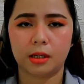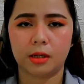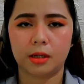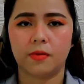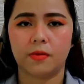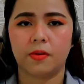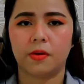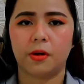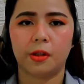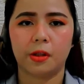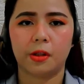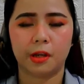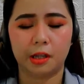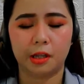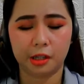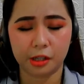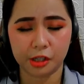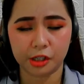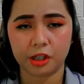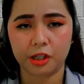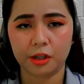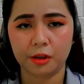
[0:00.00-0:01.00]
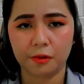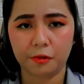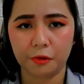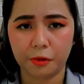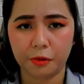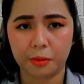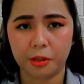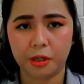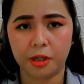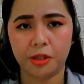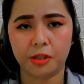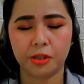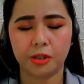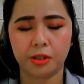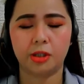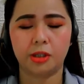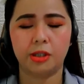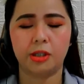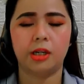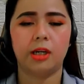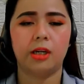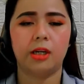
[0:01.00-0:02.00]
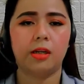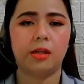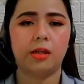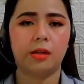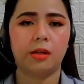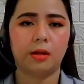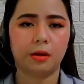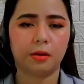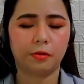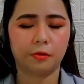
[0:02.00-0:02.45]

gave her the initial information and